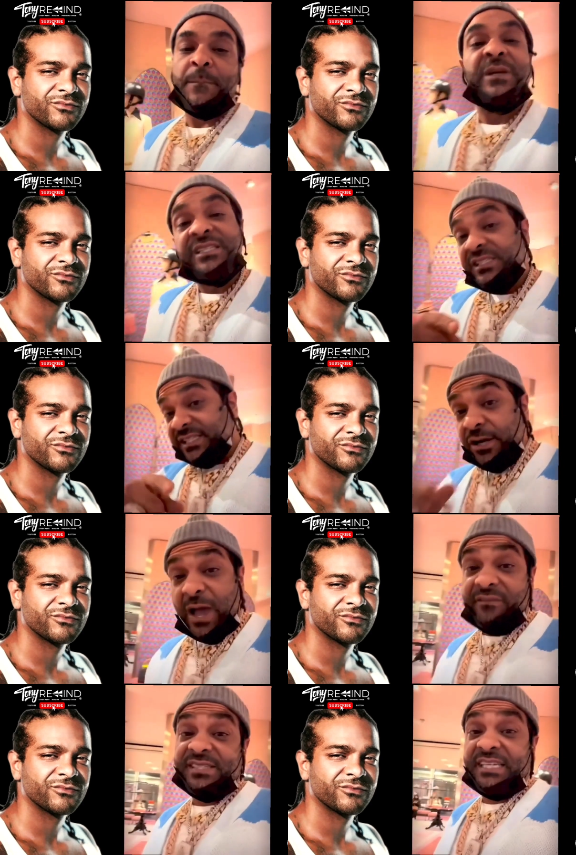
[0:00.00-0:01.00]
Speaker 1: Still
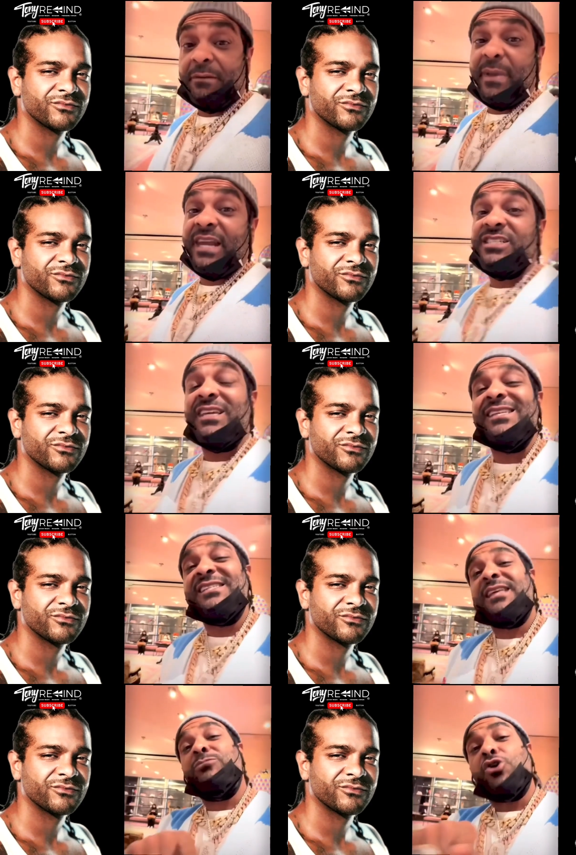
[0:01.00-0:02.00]
haven't seen a manager yet. Since
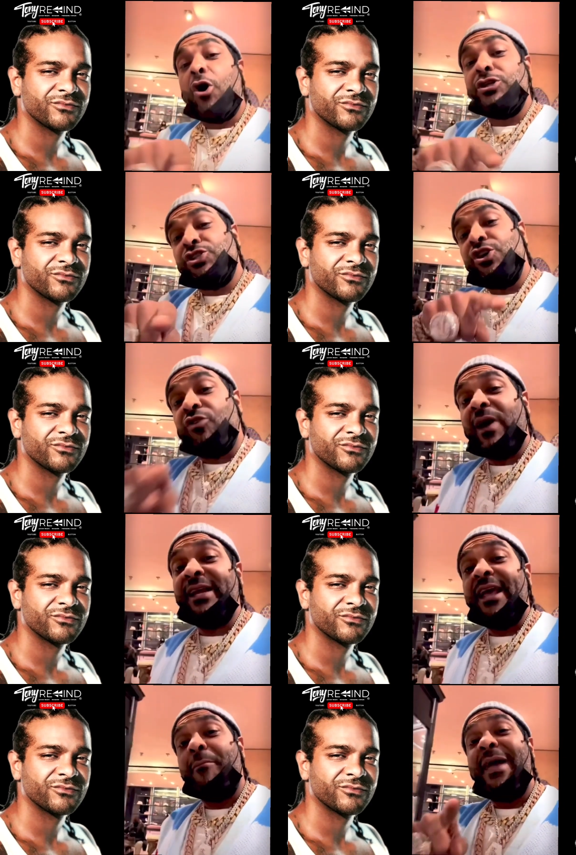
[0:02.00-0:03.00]
I'm talking to you right now,
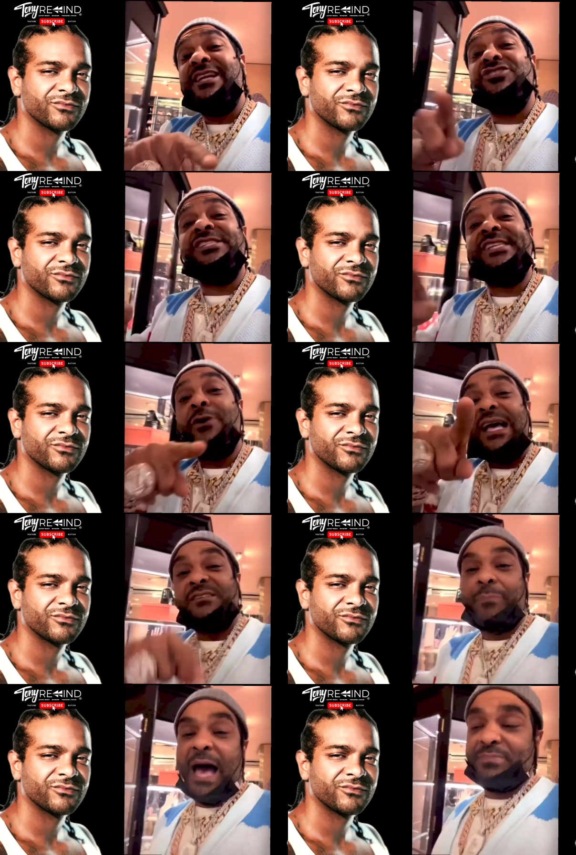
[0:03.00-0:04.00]
a manager still hasn't
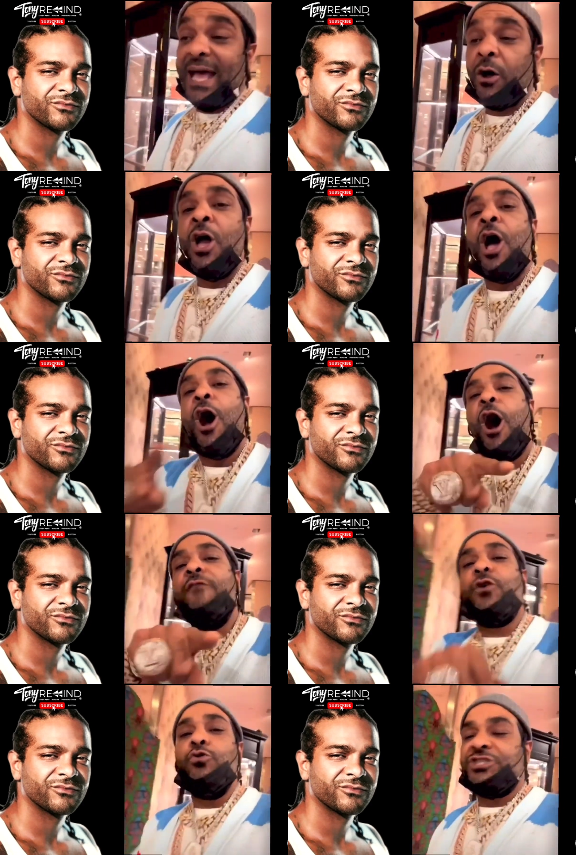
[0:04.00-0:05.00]
popped out of
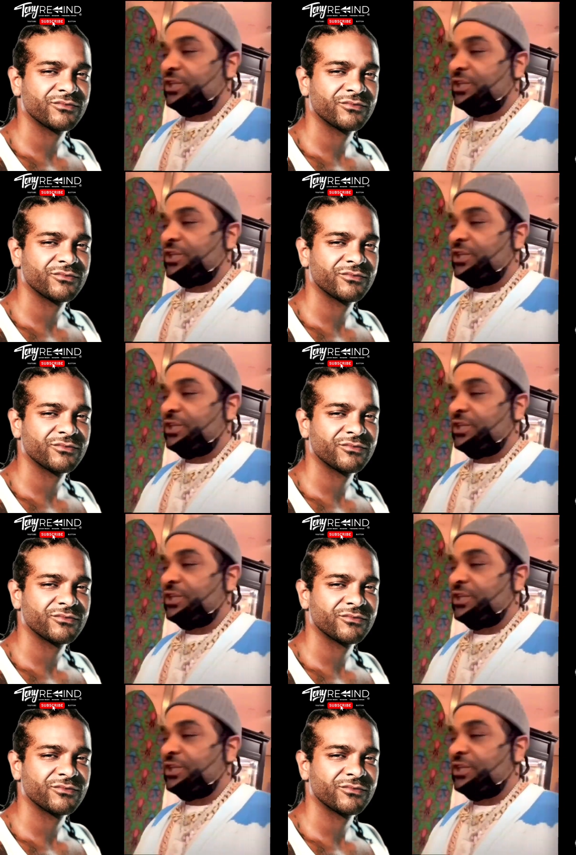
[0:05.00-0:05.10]
Gucci.